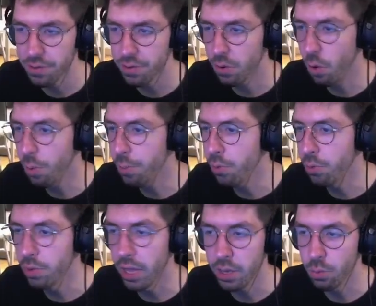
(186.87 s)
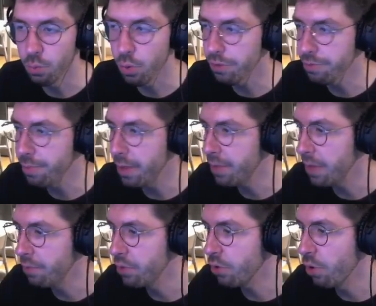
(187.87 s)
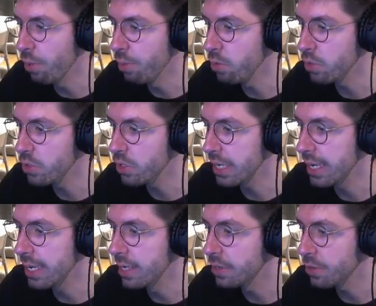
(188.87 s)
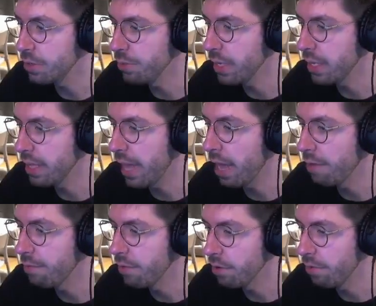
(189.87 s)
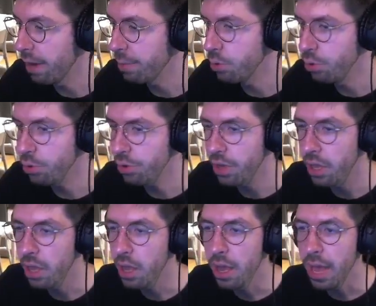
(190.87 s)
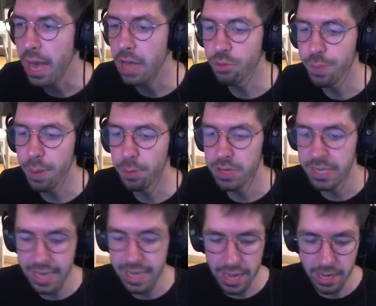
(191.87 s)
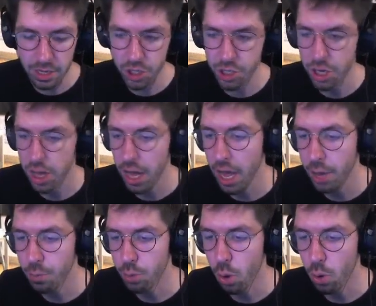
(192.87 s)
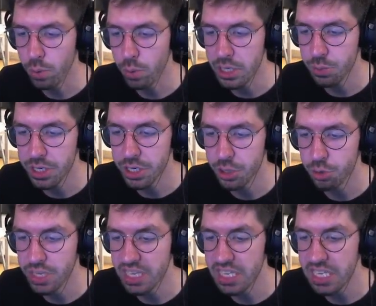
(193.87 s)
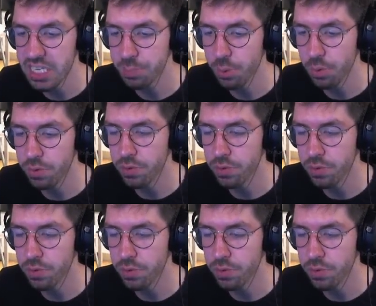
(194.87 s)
combo, like one of my favorite combos is we can have grapple hook, and to be able to engage, I will always switch it to the C spot,